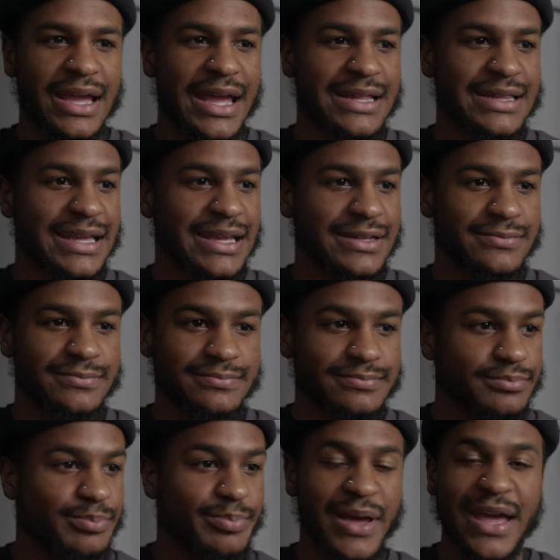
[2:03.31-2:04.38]
and then
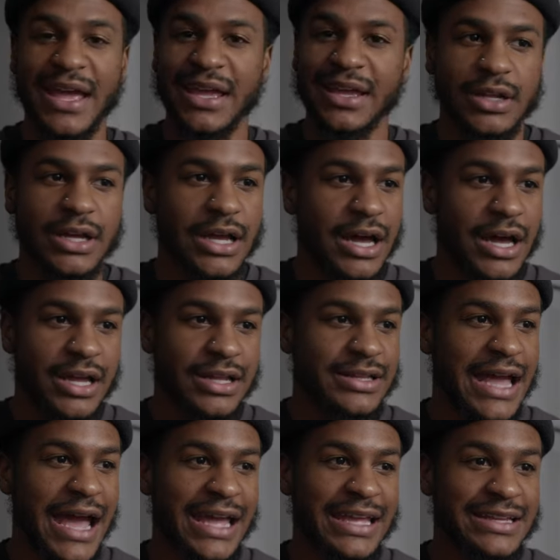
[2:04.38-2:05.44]
bang, the gun
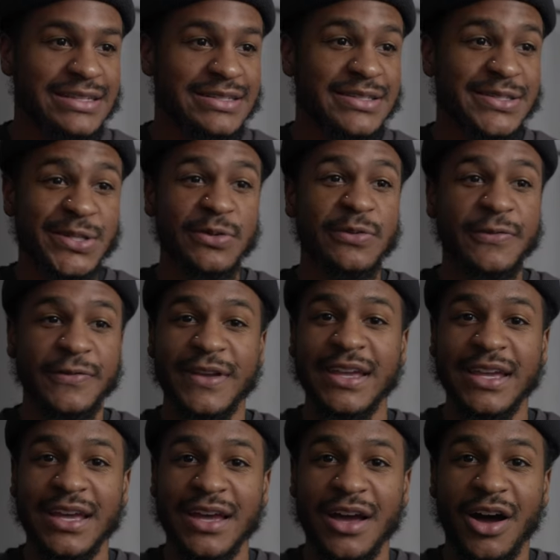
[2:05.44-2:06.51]
that is 2
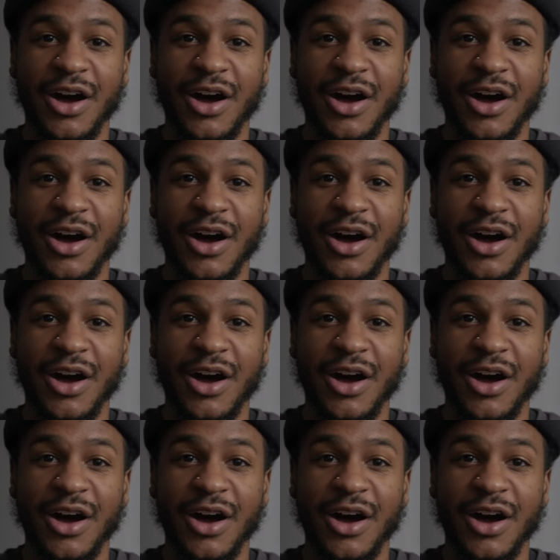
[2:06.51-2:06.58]
feet